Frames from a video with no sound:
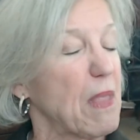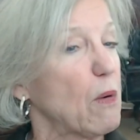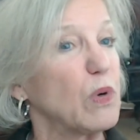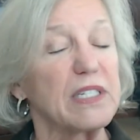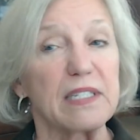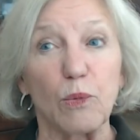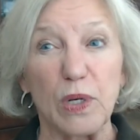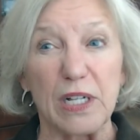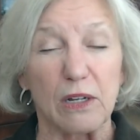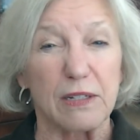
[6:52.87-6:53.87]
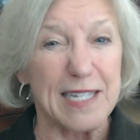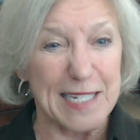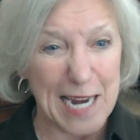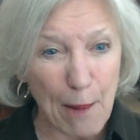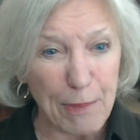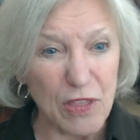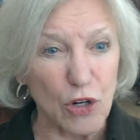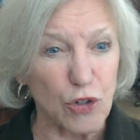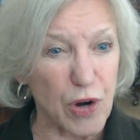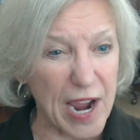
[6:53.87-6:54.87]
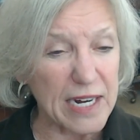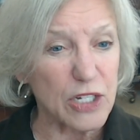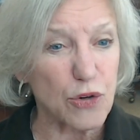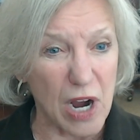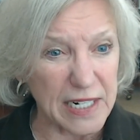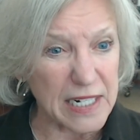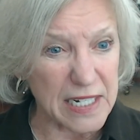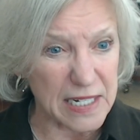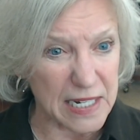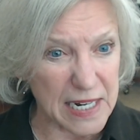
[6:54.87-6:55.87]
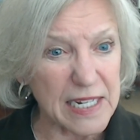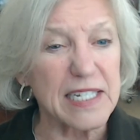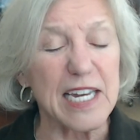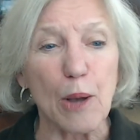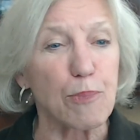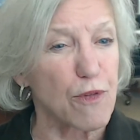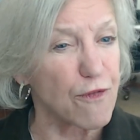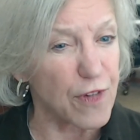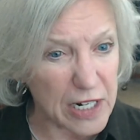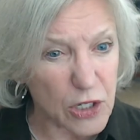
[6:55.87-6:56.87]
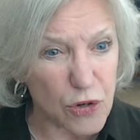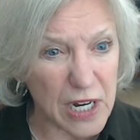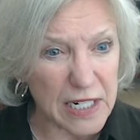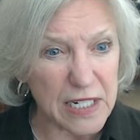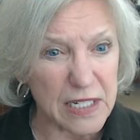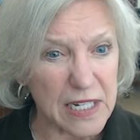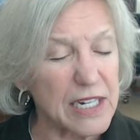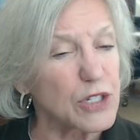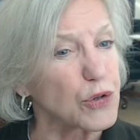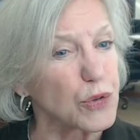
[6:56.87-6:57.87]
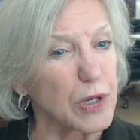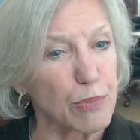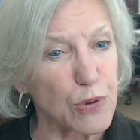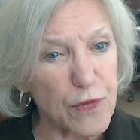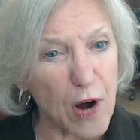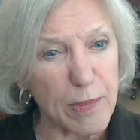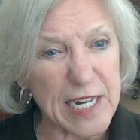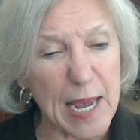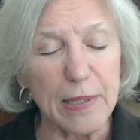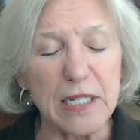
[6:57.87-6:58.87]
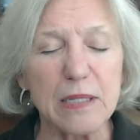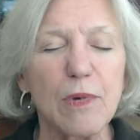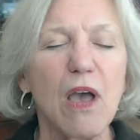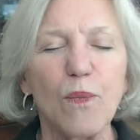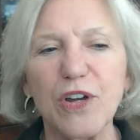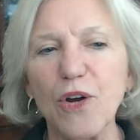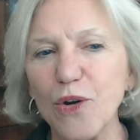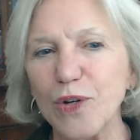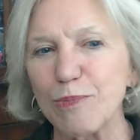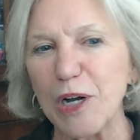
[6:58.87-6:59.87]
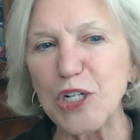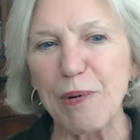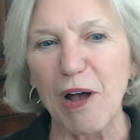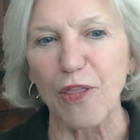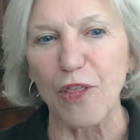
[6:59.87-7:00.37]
will stop in their tracks chronic disease, to help prevent chronic disease or to improve our metabolism. We don't know as much about